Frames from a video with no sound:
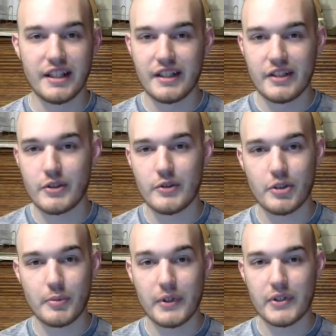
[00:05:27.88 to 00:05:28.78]
shoot your
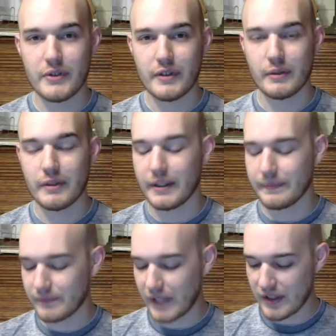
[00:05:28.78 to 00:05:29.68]
opponent as you run away.
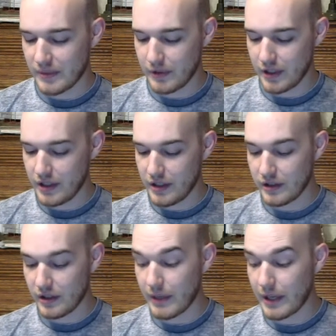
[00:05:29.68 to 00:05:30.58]
That's pretty,
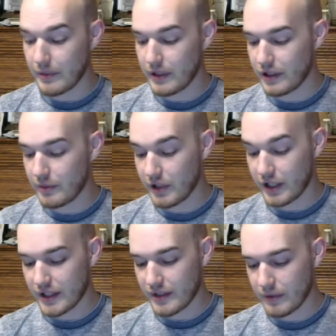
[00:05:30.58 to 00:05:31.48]
in my opinion, a pretty
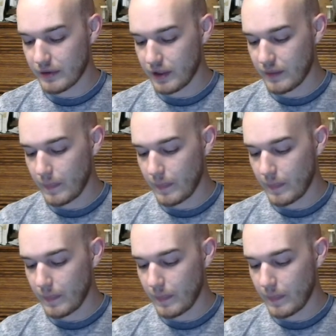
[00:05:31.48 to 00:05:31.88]
nice ability.